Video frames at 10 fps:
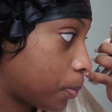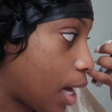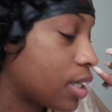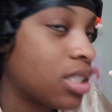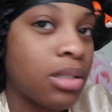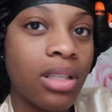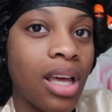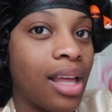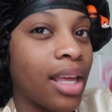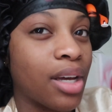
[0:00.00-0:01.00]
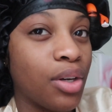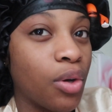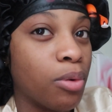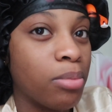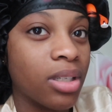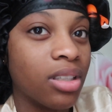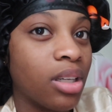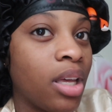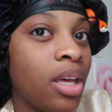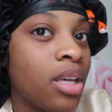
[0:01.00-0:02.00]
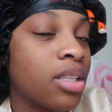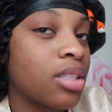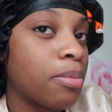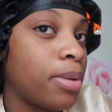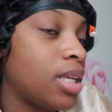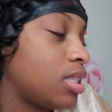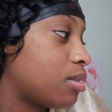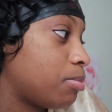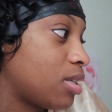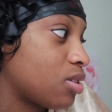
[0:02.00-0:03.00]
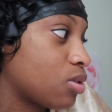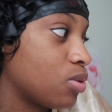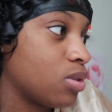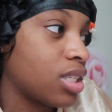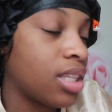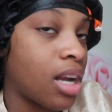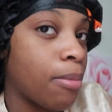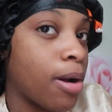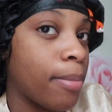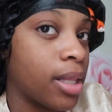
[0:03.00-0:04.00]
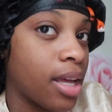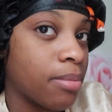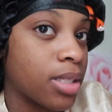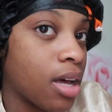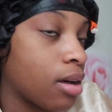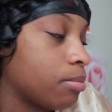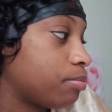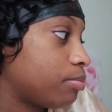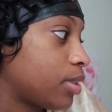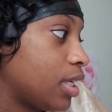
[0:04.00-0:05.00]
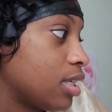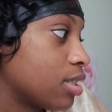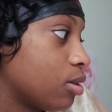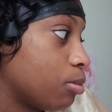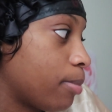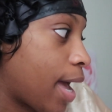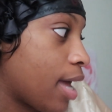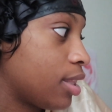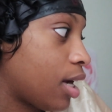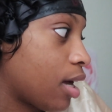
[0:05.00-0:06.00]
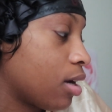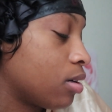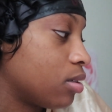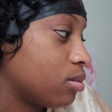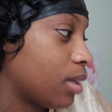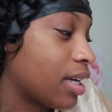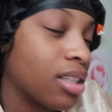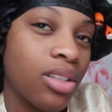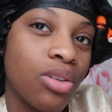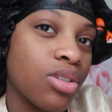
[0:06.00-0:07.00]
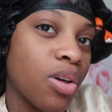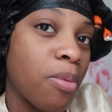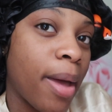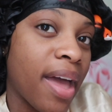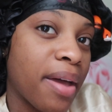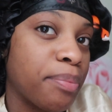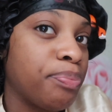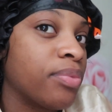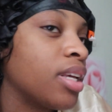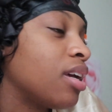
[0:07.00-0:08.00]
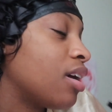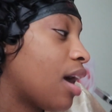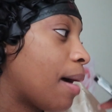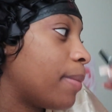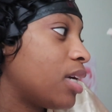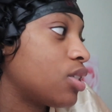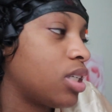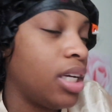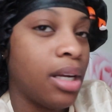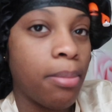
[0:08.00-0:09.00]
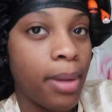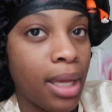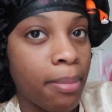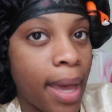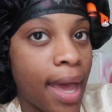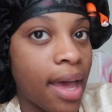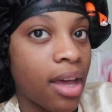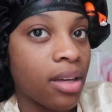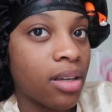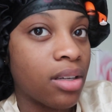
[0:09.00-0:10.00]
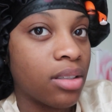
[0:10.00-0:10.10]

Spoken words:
I just got like a notebook, some pens and pencils, and then I brought my laptop and this little bag that like a little tote bag. I made sure to get a big bag